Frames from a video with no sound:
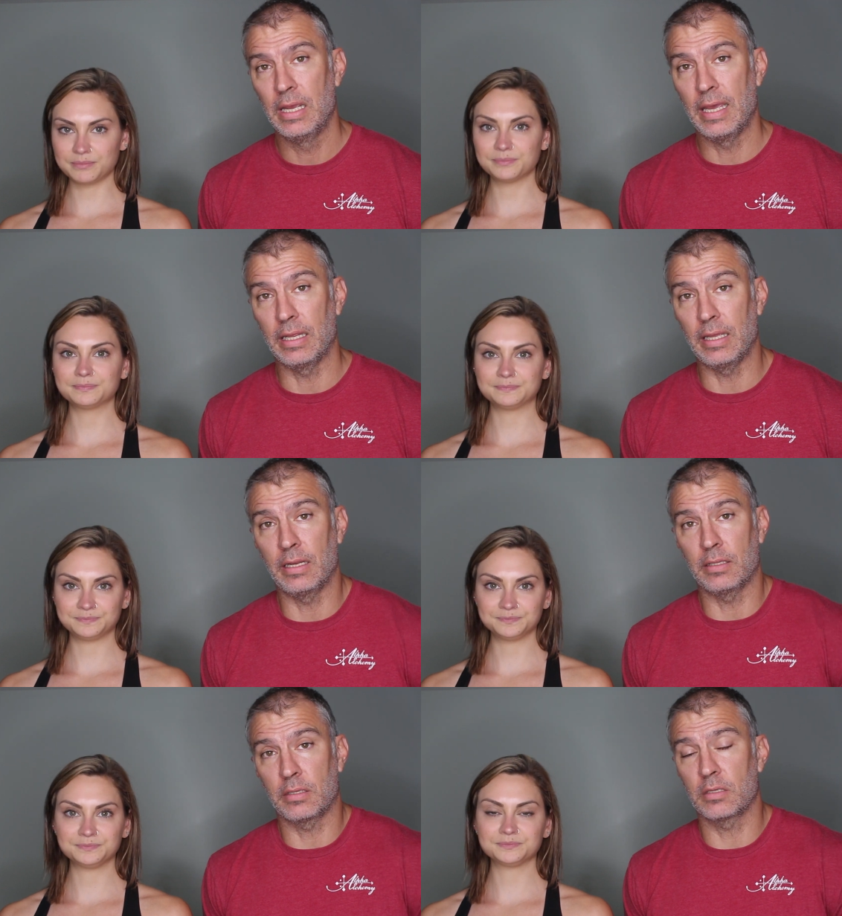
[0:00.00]
Speaker 1: And
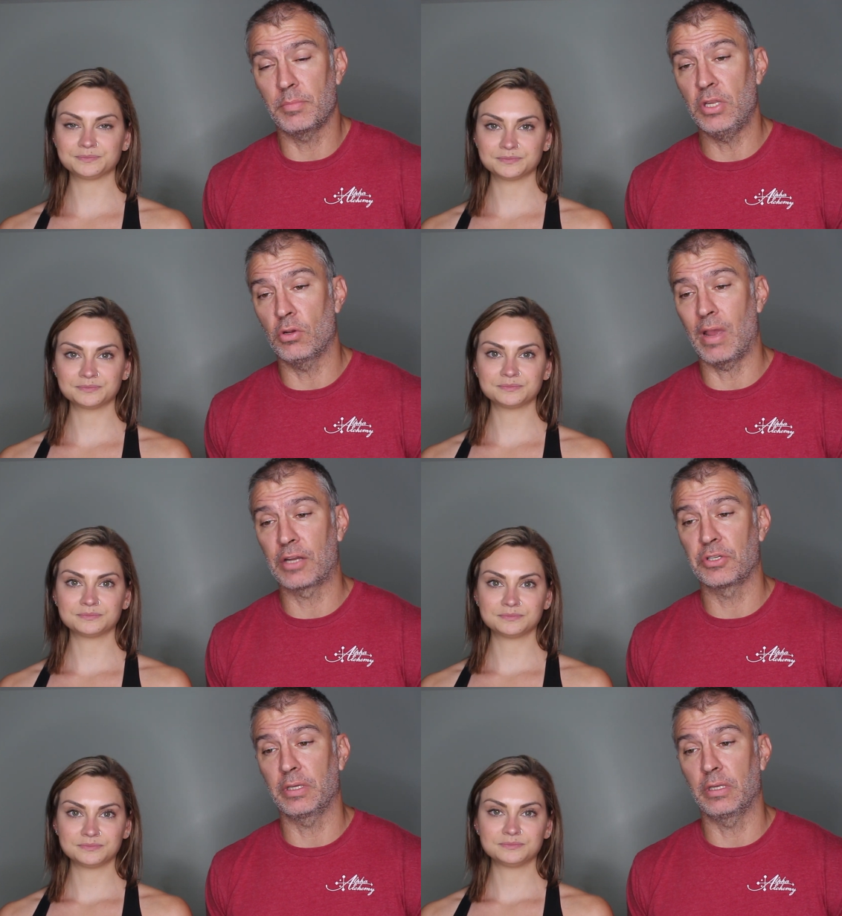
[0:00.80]
it doesn't mean you're
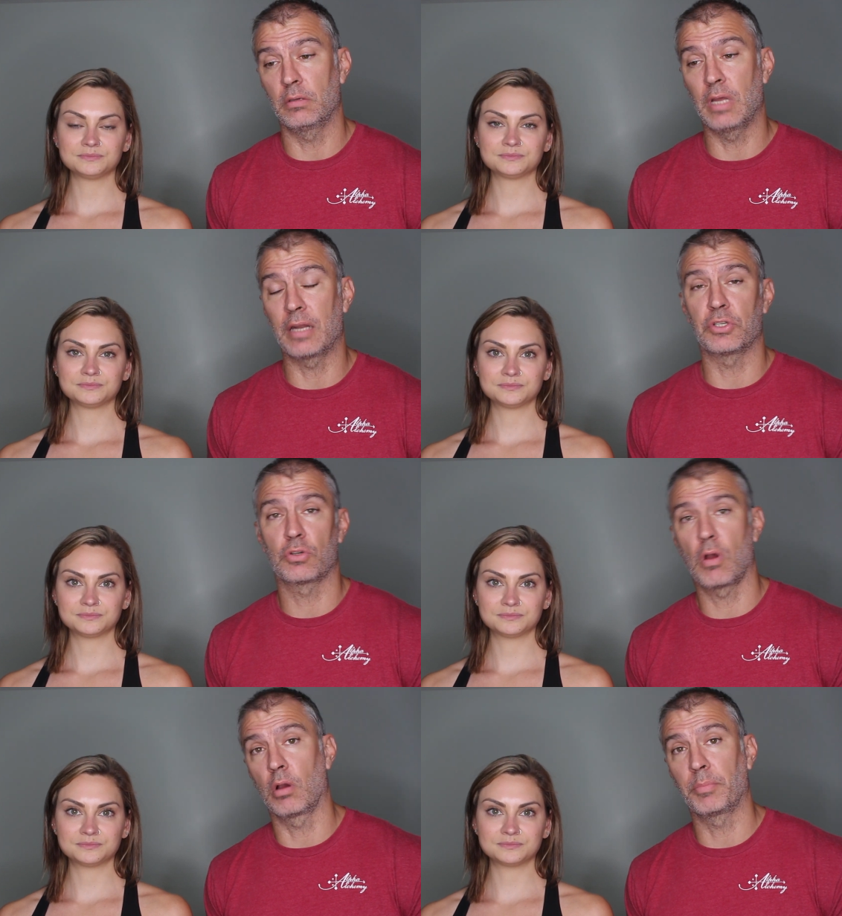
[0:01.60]
actually not as
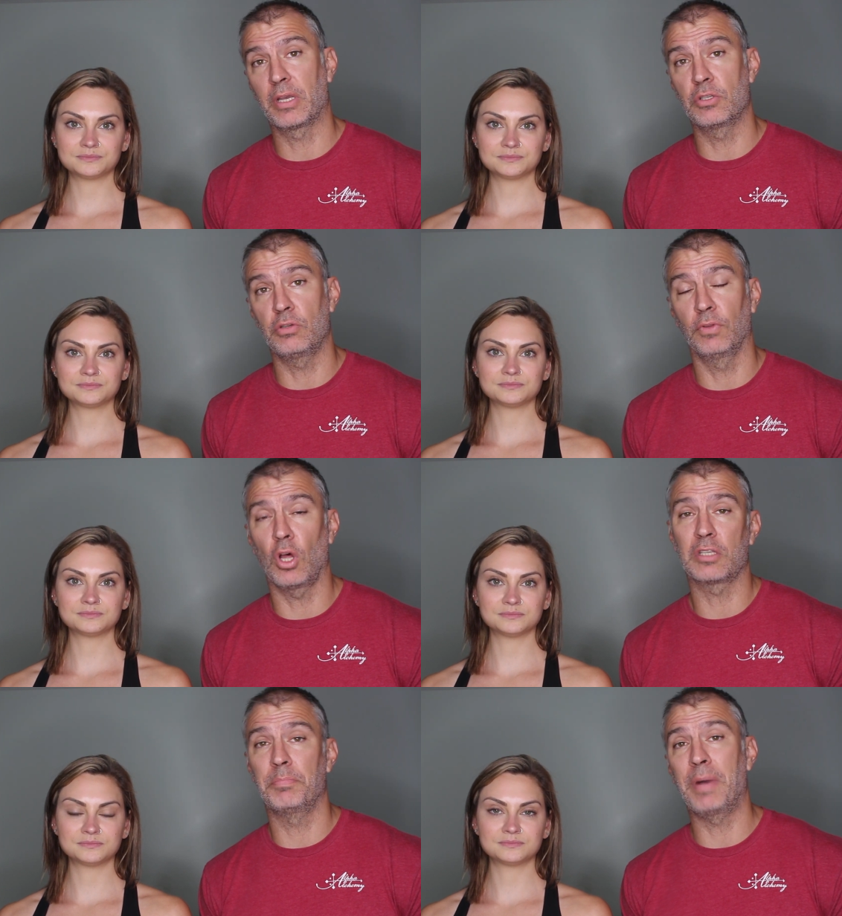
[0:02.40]
strong. Because you've
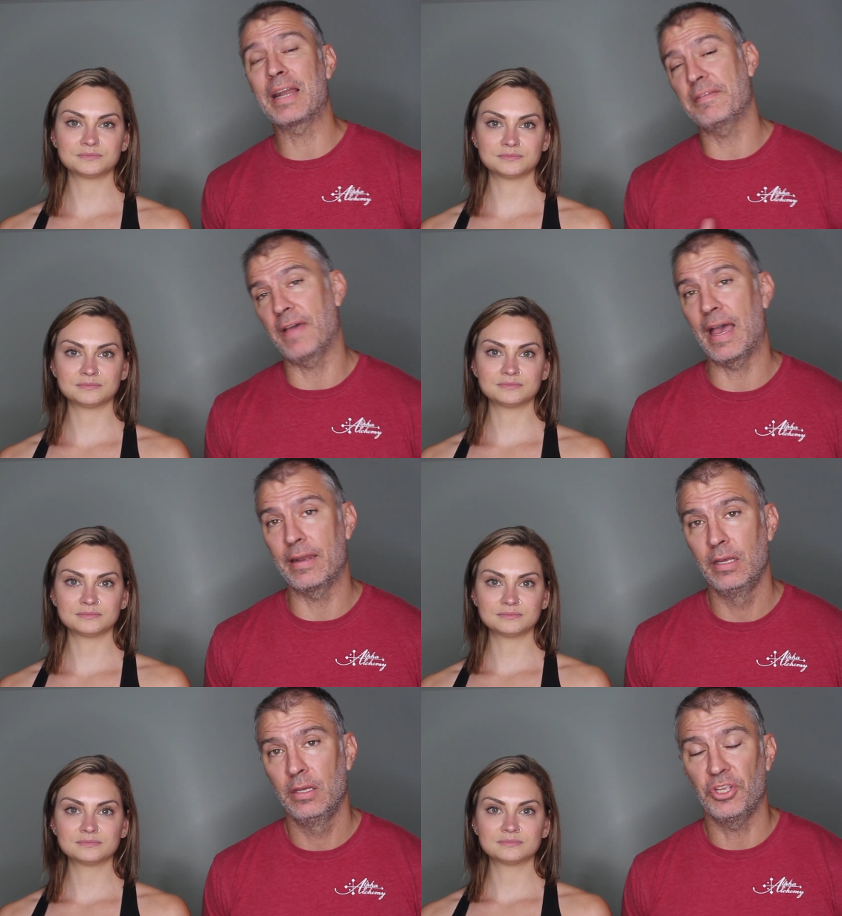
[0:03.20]
lost body
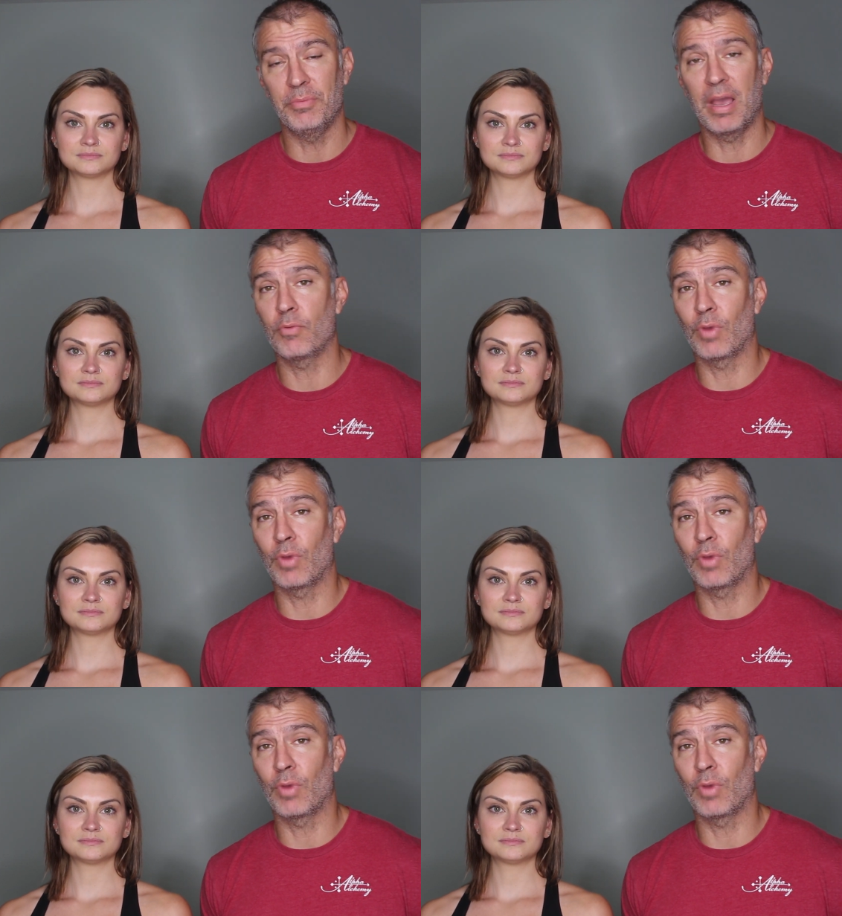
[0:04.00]
fat, you might